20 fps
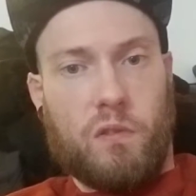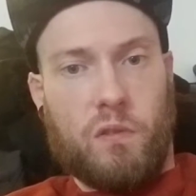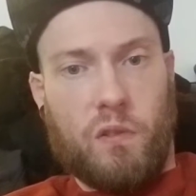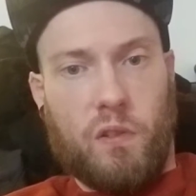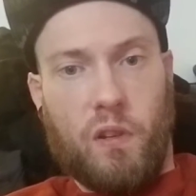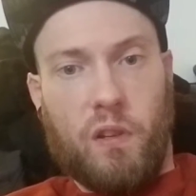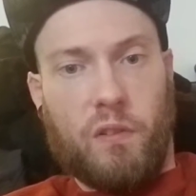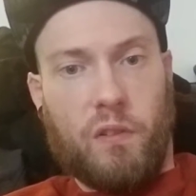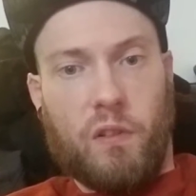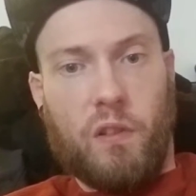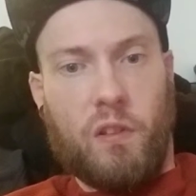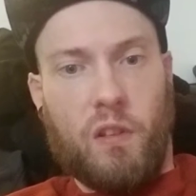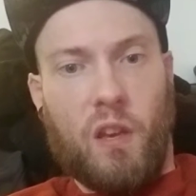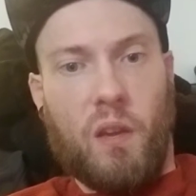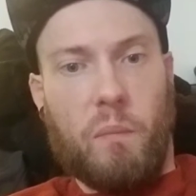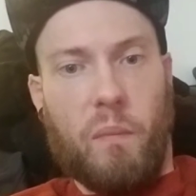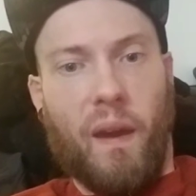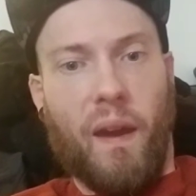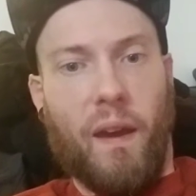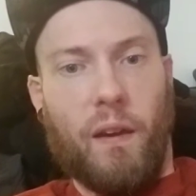Because he
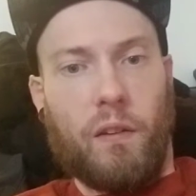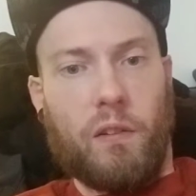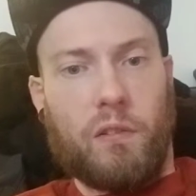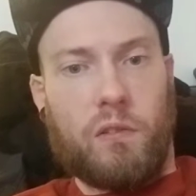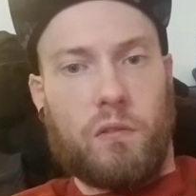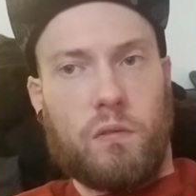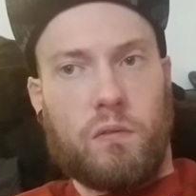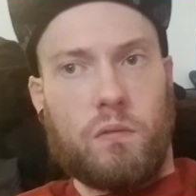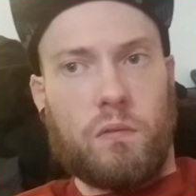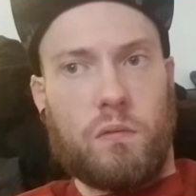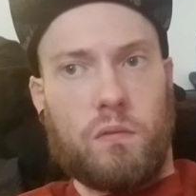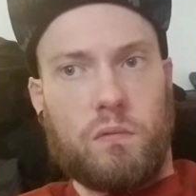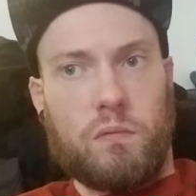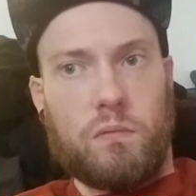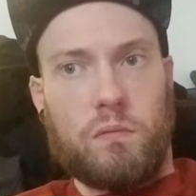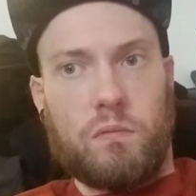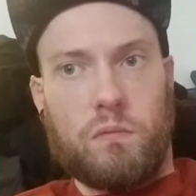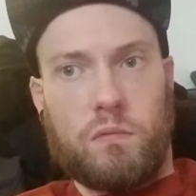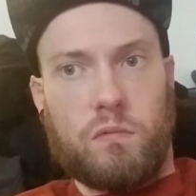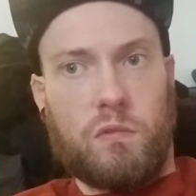came back
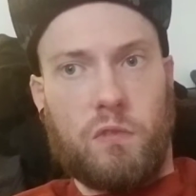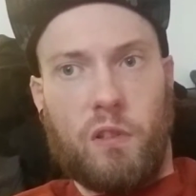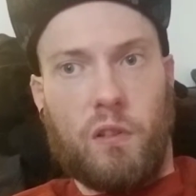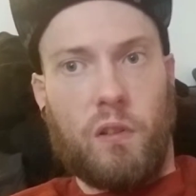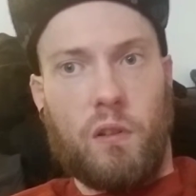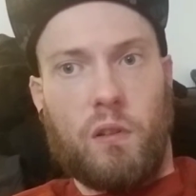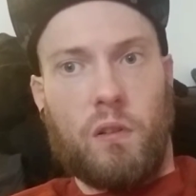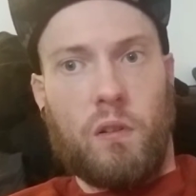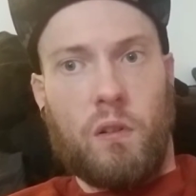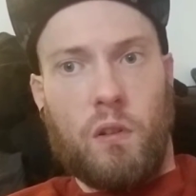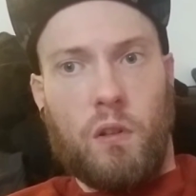to